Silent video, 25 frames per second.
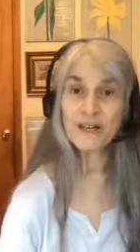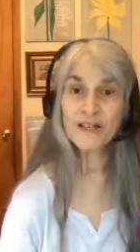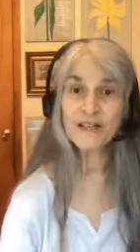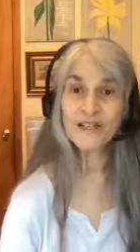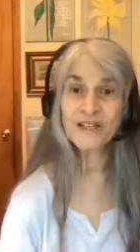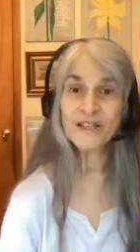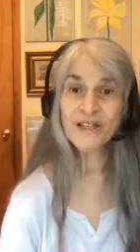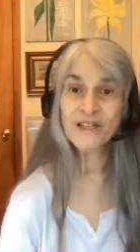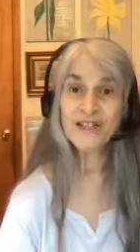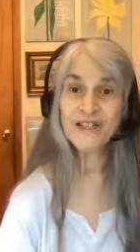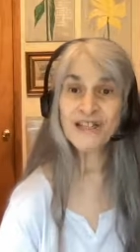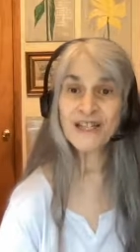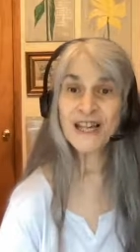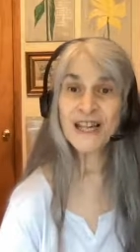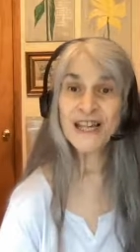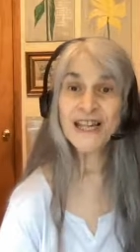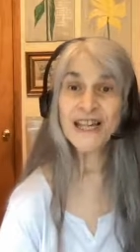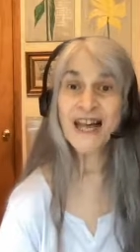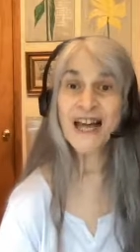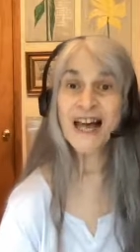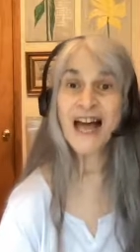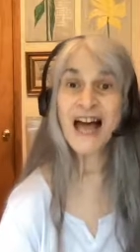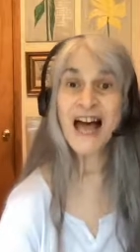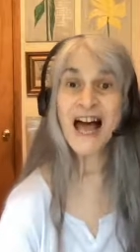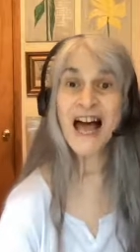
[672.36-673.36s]
she said,
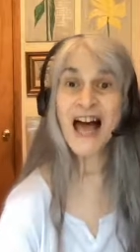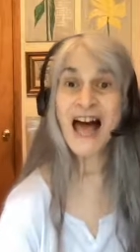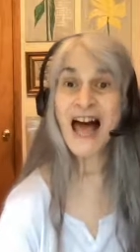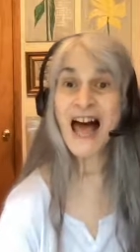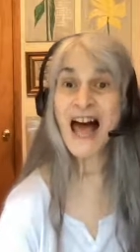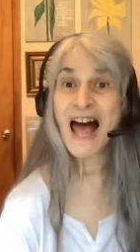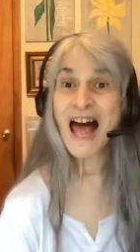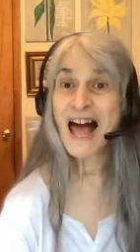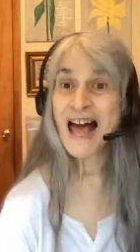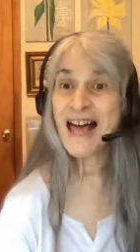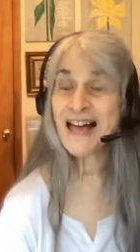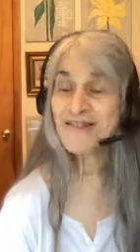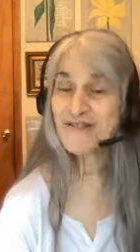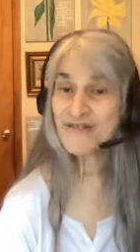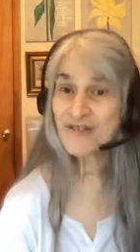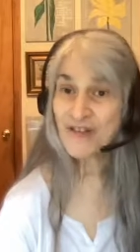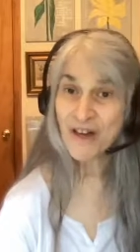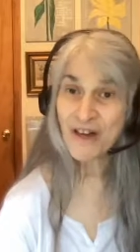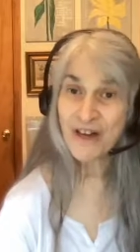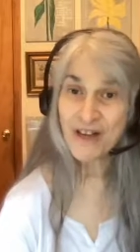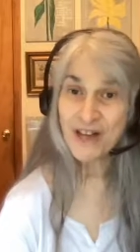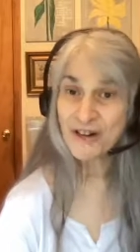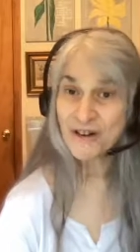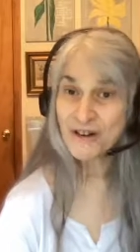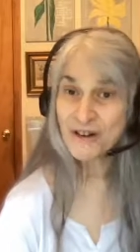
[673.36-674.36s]
I
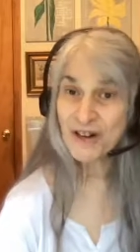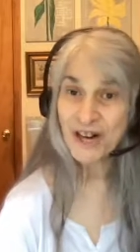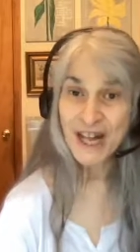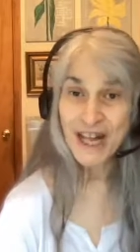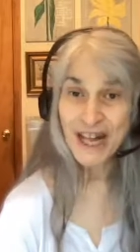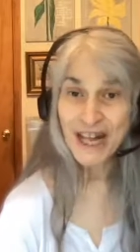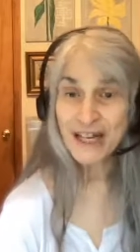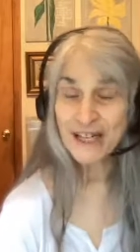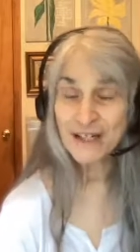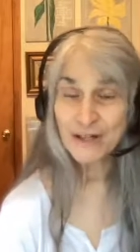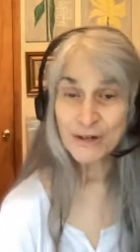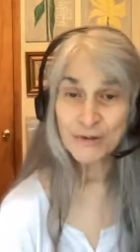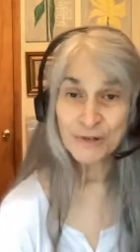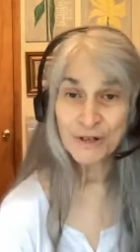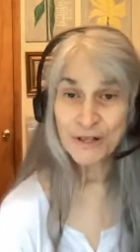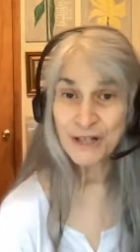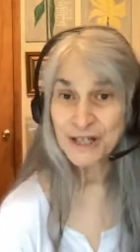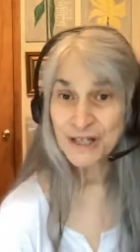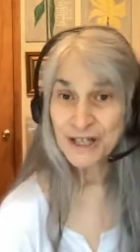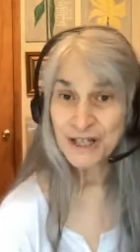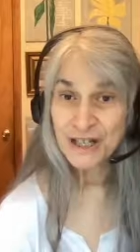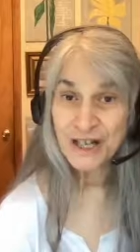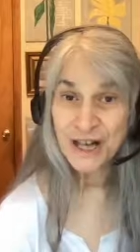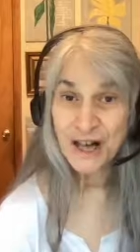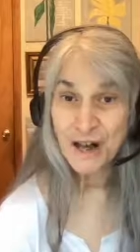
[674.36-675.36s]
thought your hands were
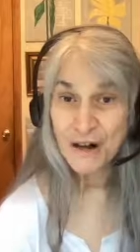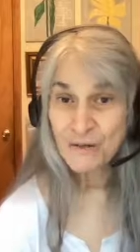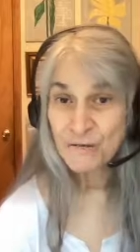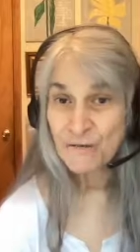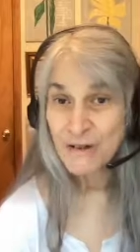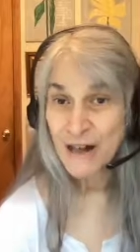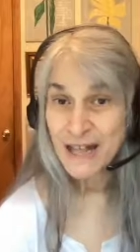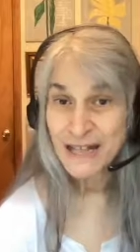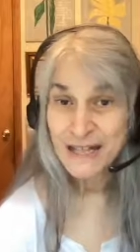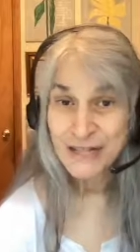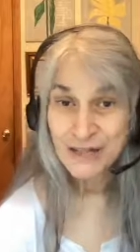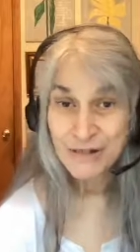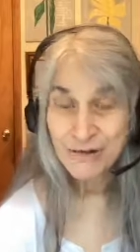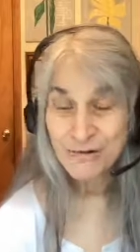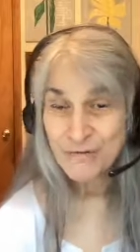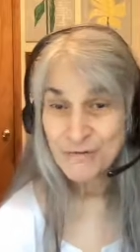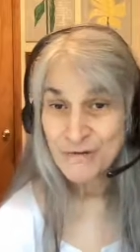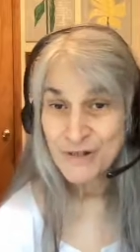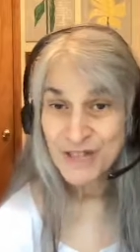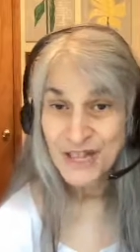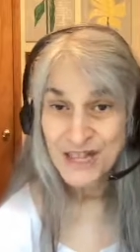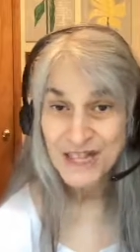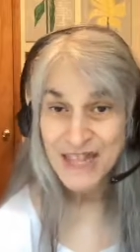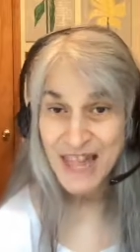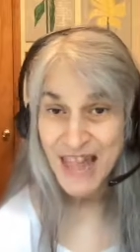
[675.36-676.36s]
going to go right through
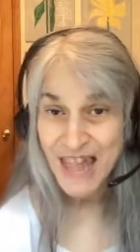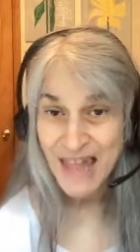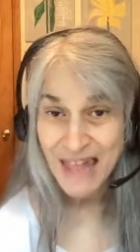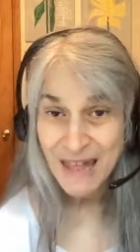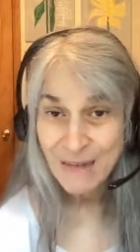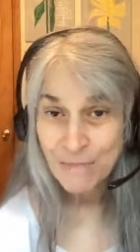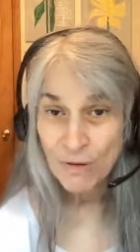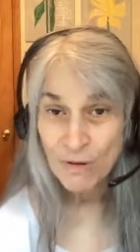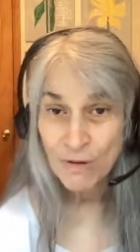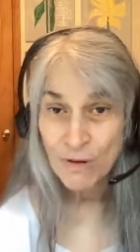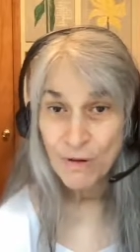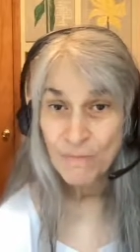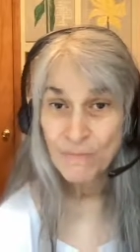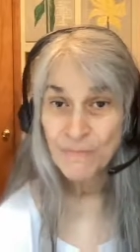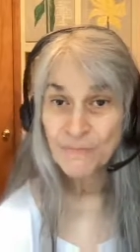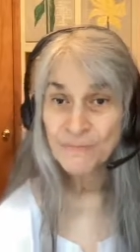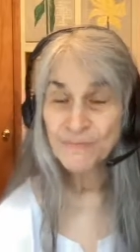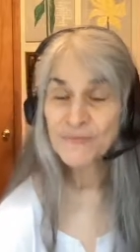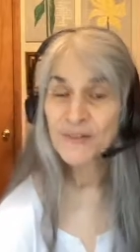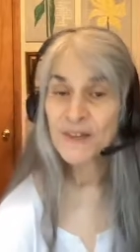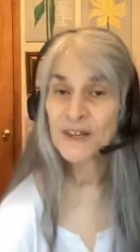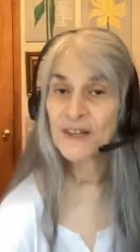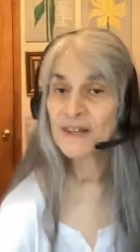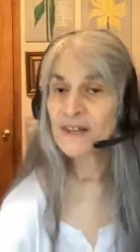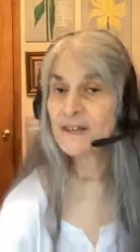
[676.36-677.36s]
the table
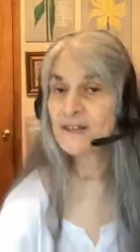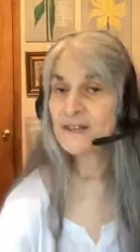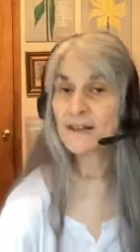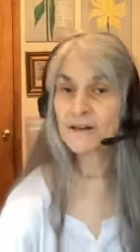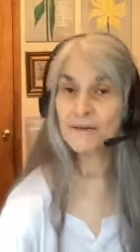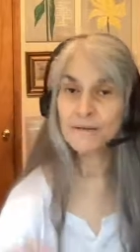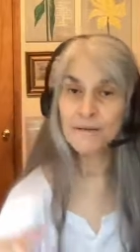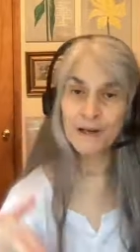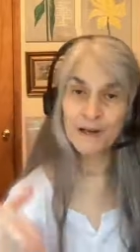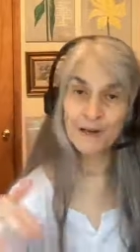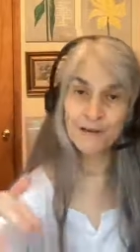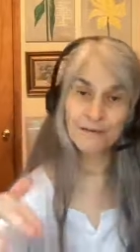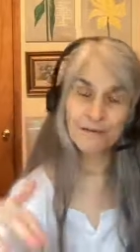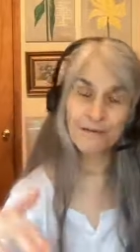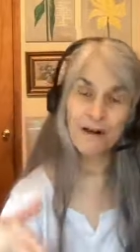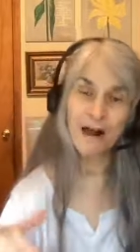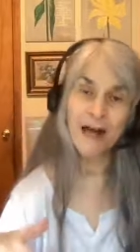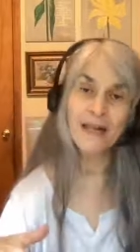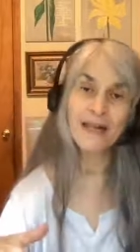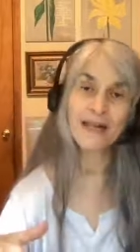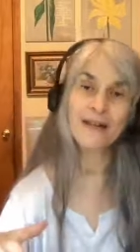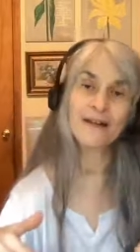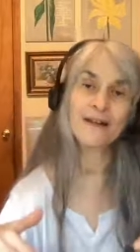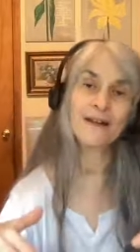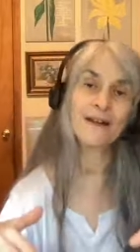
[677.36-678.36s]
because they went
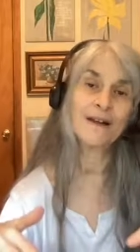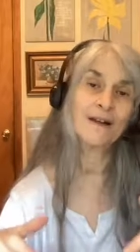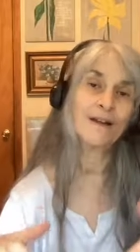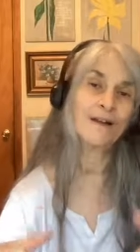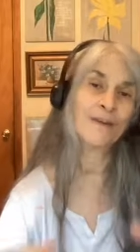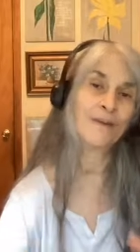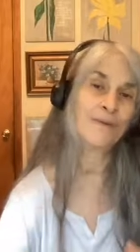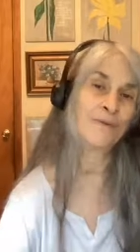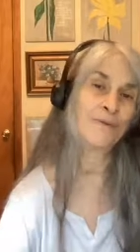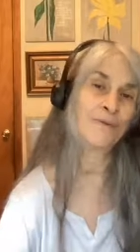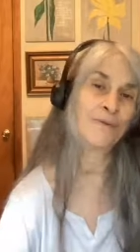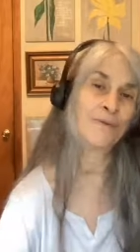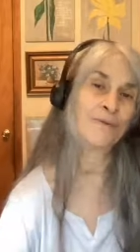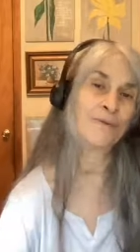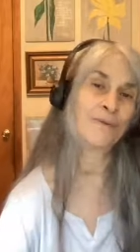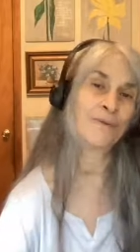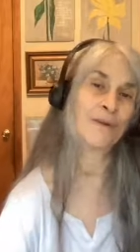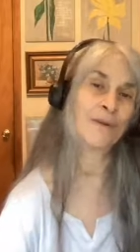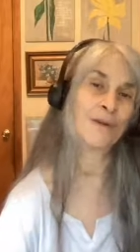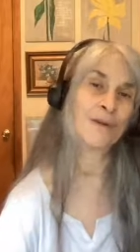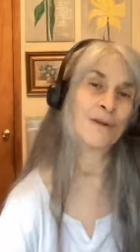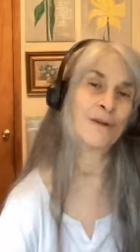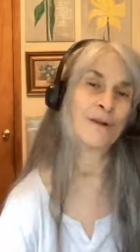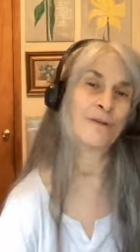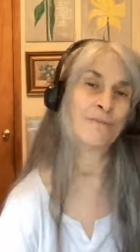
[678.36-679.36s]
right through
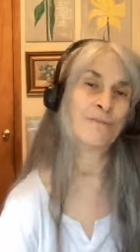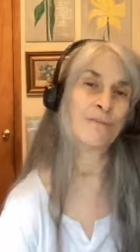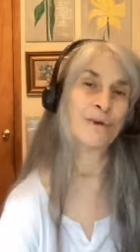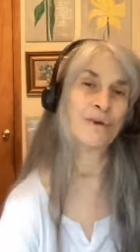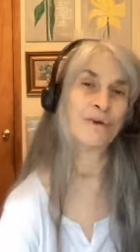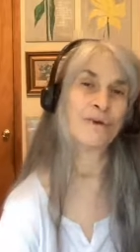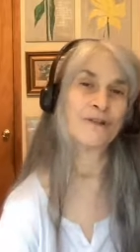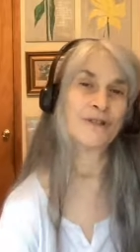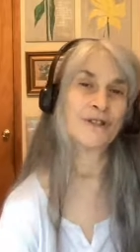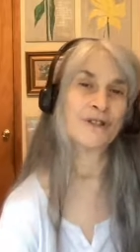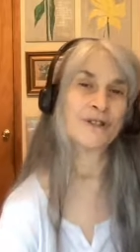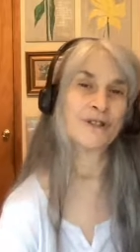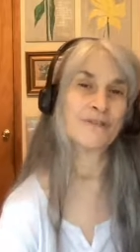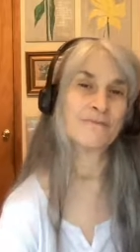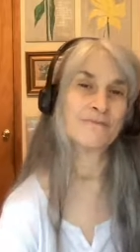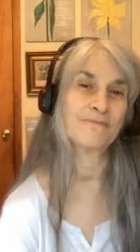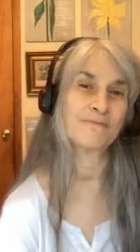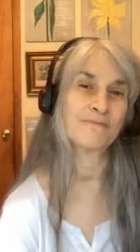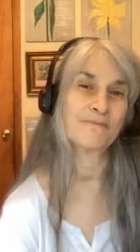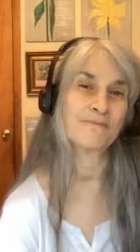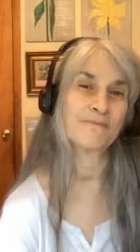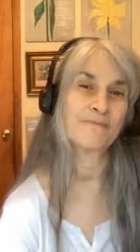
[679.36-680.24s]
the person.